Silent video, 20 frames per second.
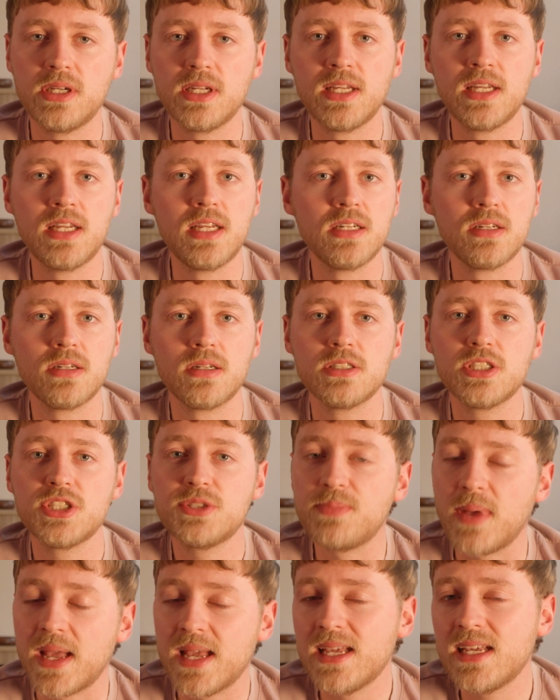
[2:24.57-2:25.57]
In
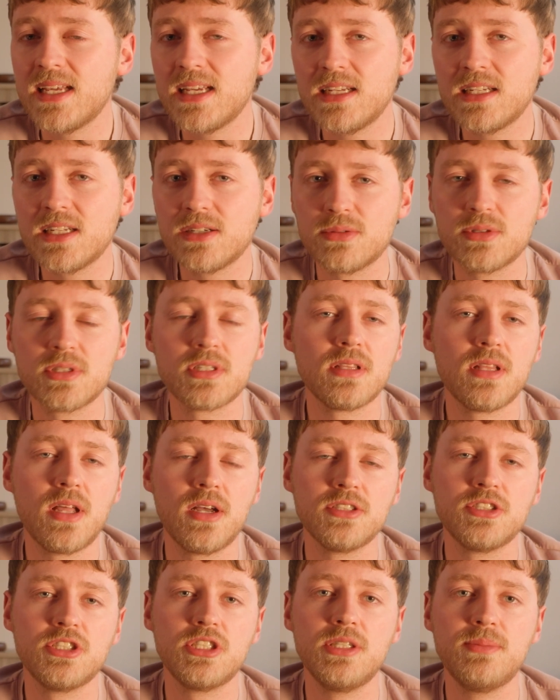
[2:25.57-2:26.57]
Spain, it was a
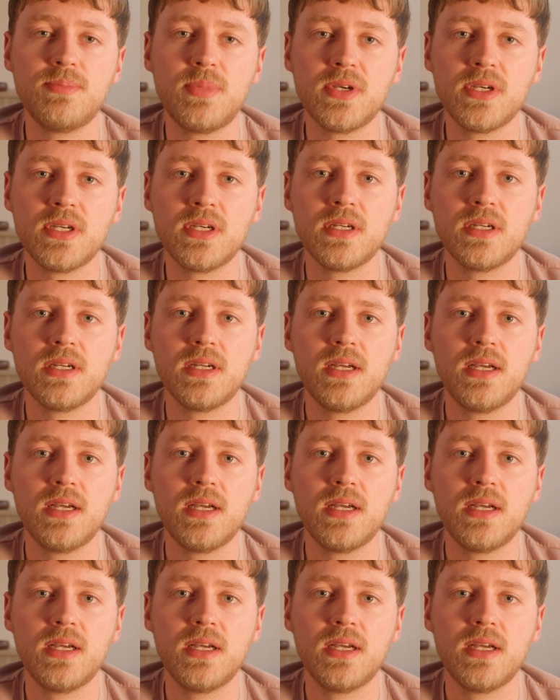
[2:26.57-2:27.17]
lot cheaper.